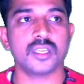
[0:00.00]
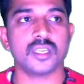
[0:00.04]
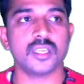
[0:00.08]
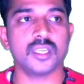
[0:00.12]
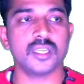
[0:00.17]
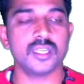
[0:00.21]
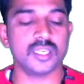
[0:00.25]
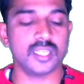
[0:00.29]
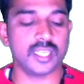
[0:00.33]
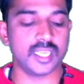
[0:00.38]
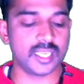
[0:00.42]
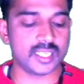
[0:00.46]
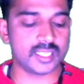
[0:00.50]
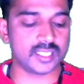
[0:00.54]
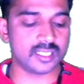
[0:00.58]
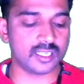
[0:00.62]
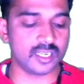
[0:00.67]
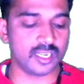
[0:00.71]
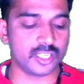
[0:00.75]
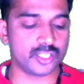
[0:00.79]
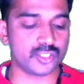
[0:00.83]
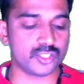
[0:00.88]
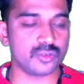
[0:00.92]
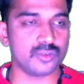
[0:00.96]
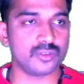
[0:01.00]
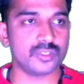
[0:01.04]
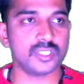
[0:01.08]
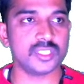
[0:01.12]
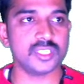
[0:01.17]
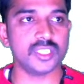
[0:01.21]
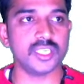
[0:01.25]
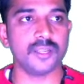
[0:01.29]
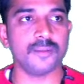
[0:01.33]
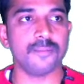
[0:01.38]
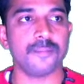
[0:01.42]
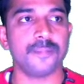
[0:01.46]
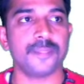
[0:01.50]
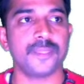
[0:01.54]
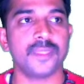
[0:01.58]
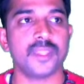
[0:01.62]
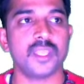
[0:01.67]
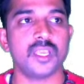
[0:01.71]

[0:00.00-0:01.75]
in S also, see,